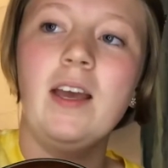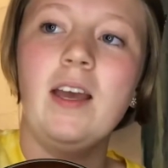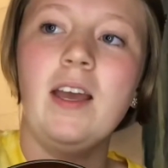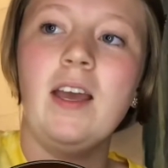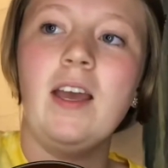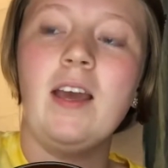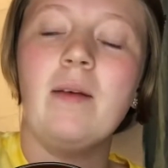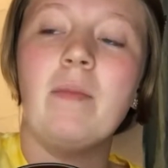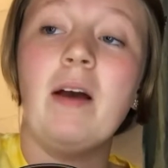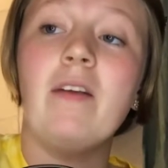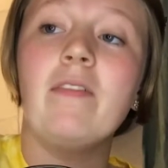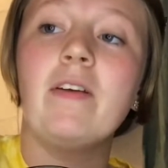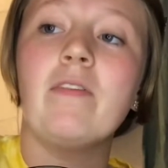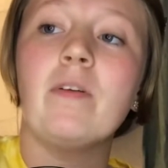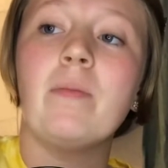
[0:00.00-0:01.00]
And my
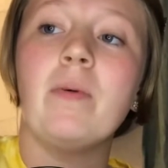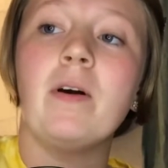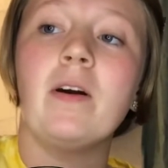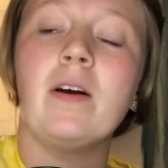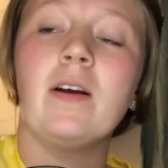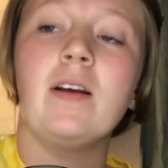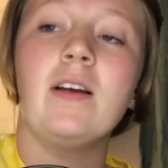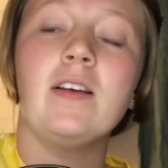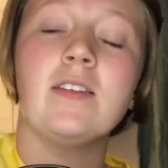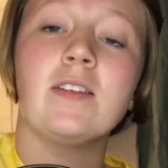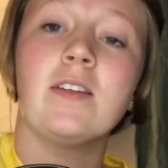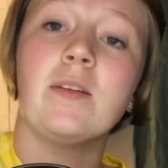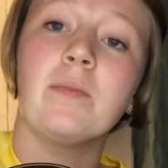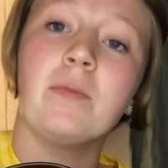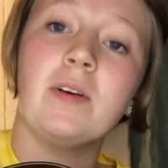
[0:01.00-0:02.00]
favorite part is
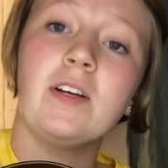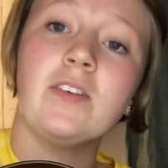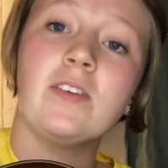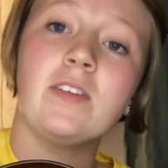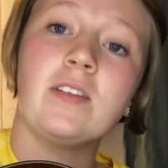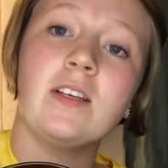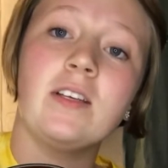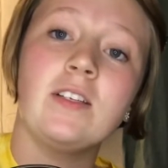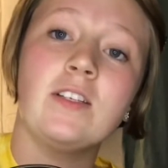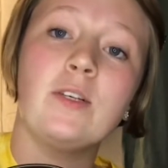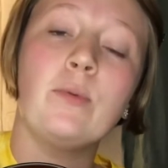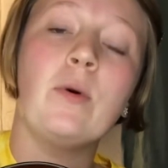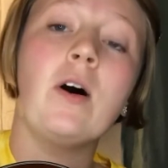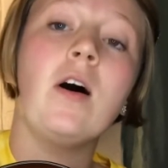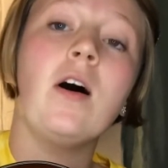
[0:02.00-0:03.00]
in the bridge. It says, "You
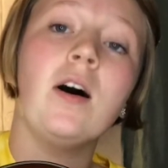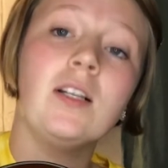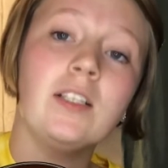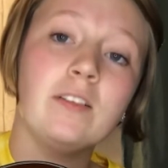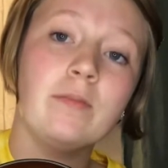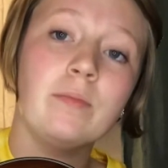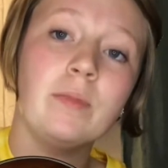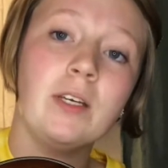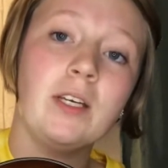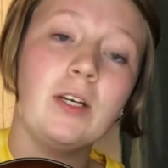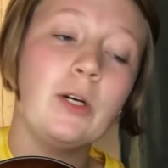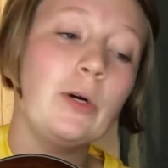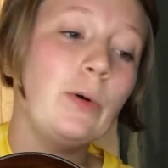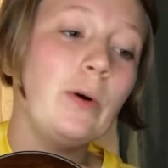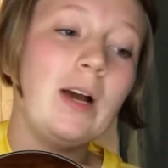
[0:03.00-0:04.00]
want all of me,
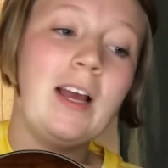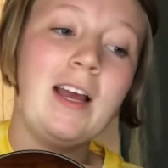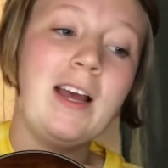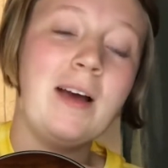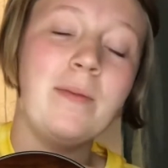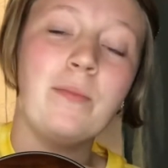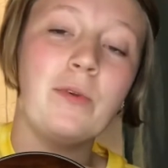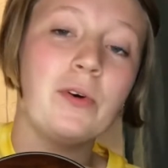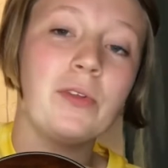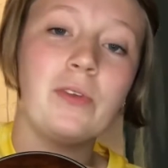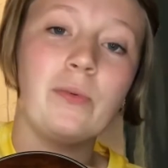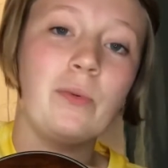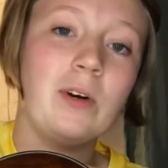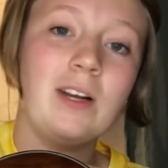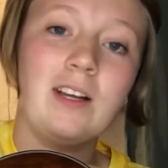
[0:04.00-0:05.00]
who I am, more
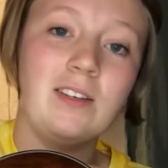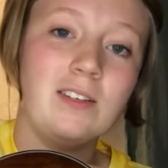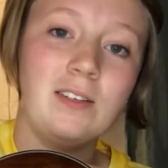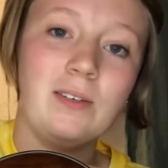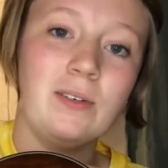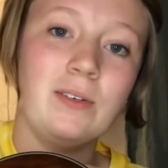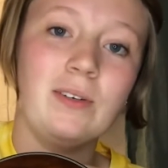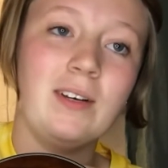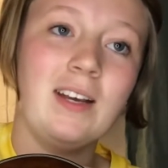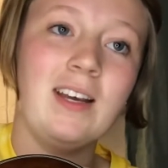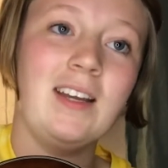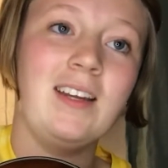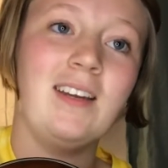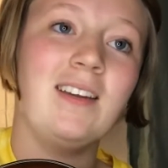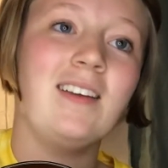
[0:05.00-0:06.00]
than what I do."
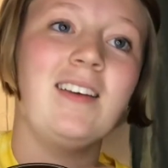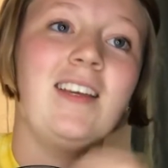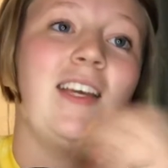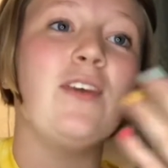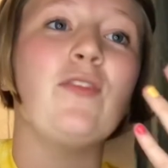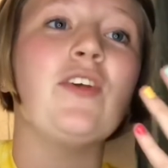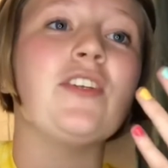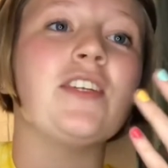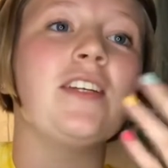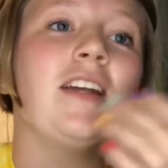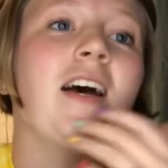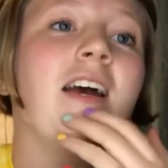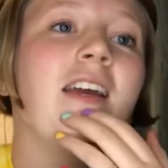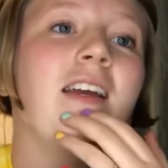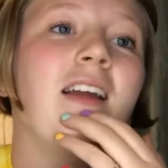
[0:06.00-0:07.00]
And even
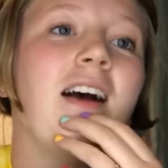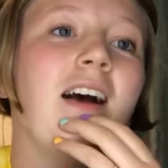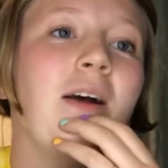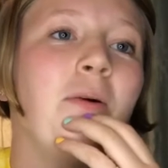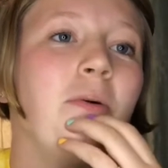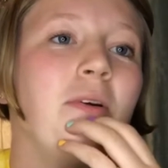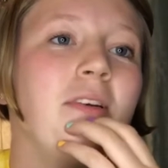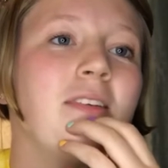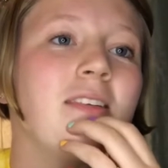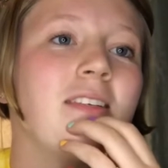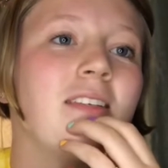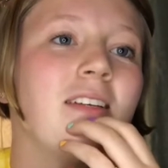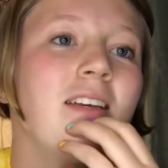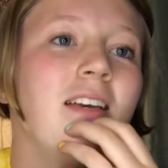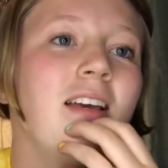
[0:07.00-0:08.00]
tonight, I
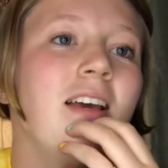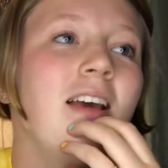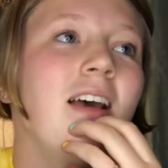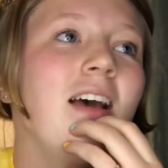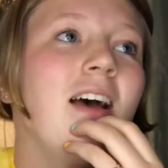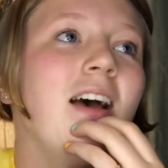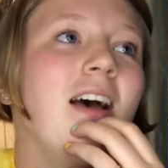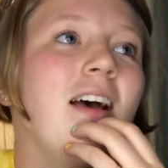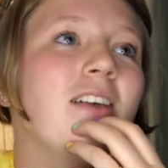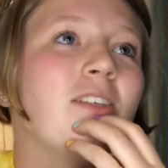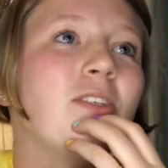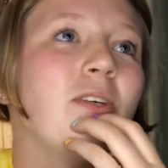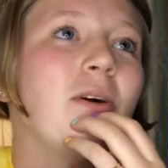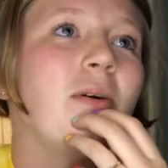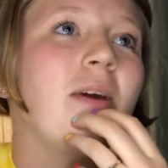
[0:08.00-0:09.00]
was
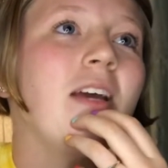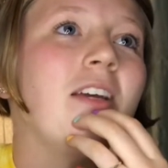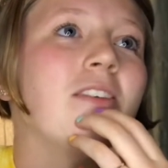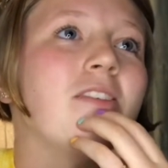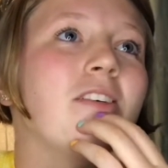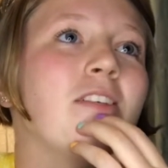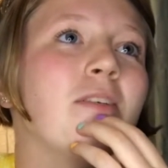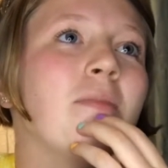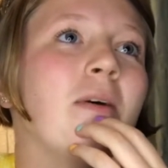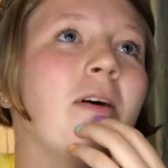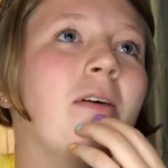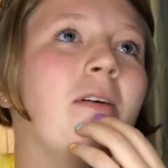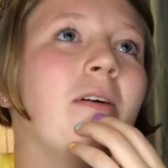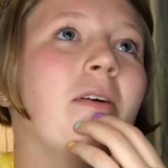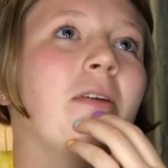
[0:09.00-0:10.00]
so anxious
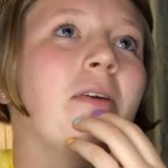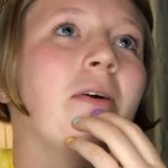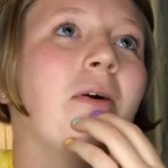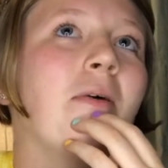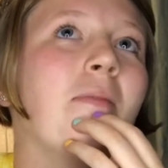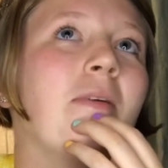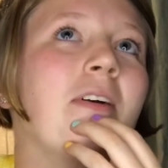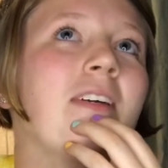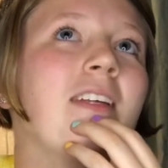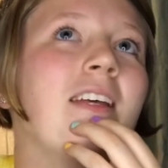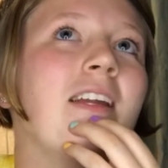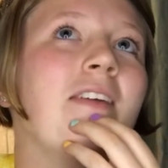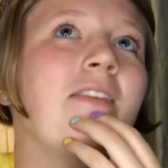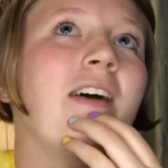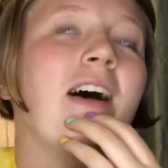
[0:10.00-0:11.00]
about all the homework that
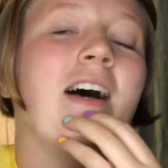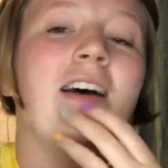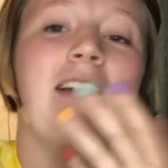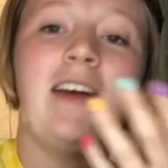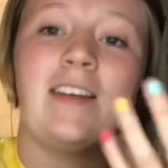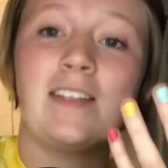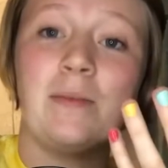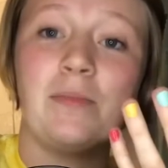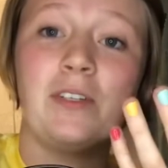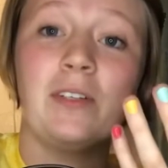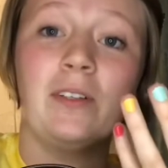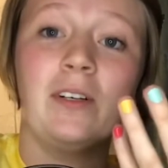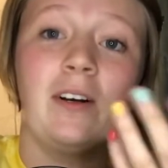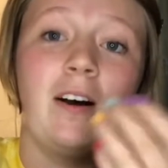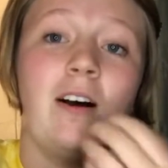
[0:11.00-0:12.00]
I've had, as I'm
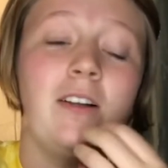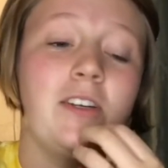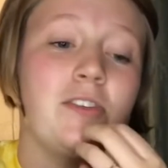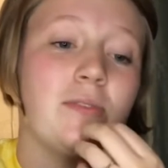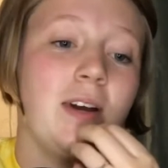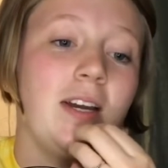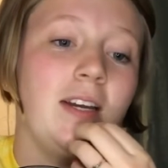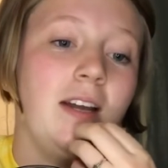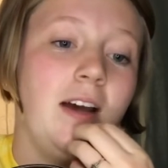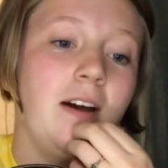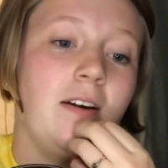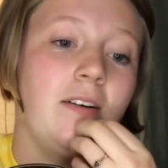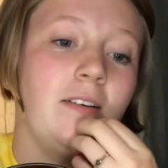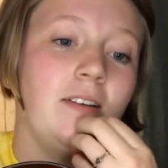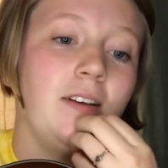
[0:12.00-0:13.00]
still in college right
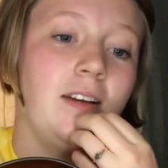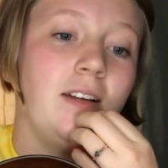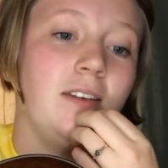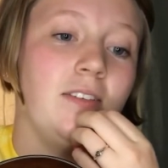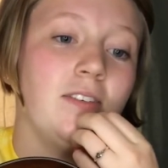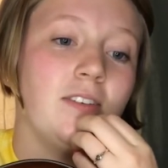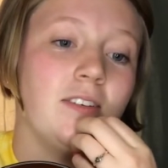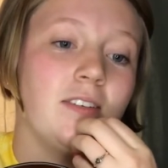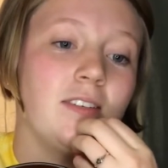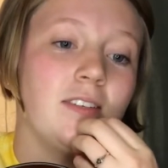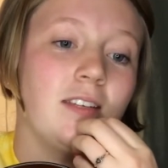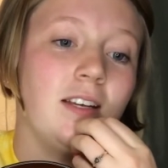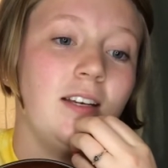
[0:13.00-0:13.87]
now, and just